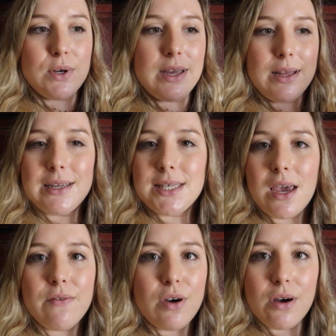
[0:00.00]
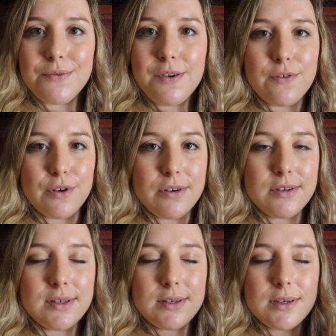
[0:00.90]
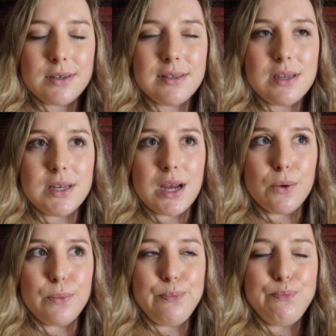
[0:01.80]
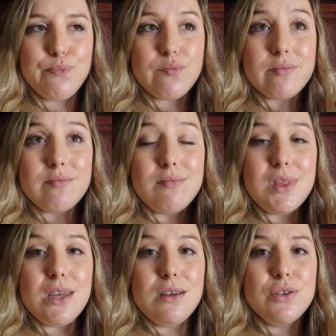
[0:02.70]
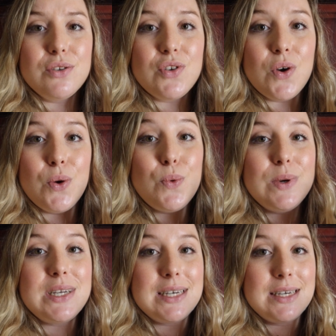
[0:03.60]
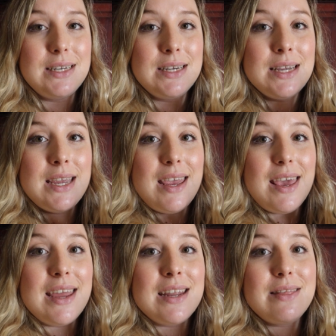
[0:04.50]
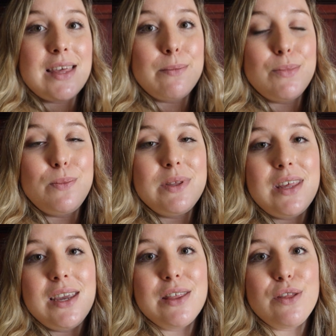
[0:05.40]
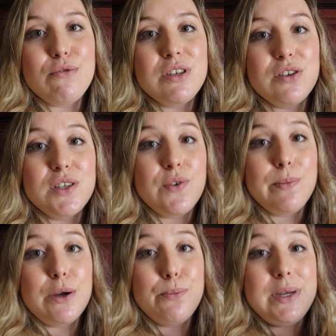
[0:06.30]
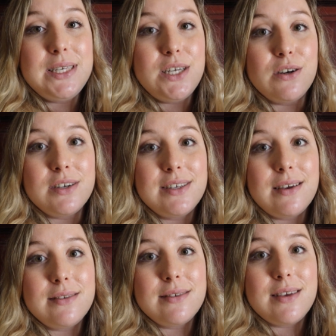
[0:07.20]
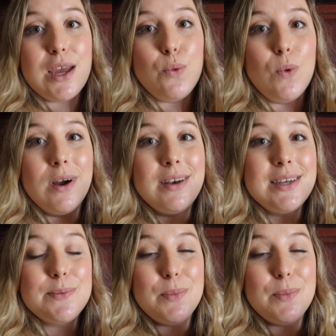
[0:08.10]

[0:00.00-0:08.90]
were like, let's have a coffee first, sit down. So we did, and at that moment they get the results from their PCR tests, and one is